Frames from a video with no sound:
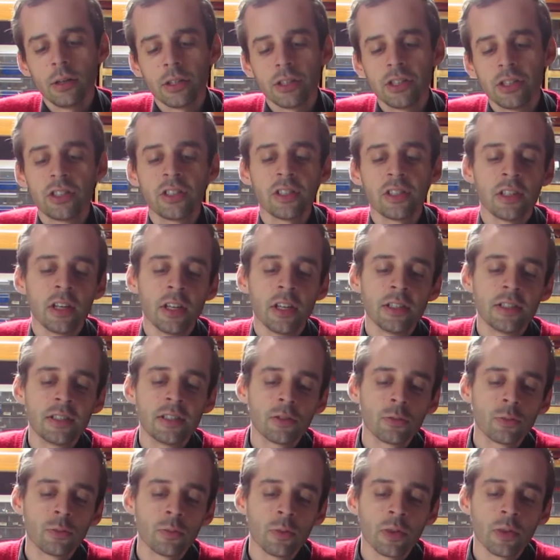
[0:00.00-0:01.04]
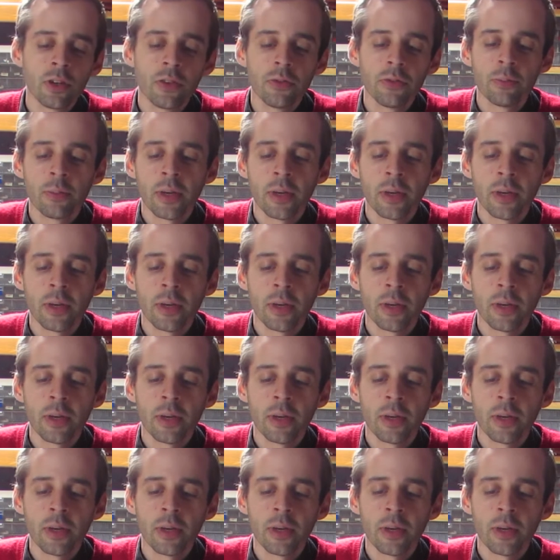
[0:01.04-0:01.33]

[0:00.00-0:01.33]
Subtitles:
It's one of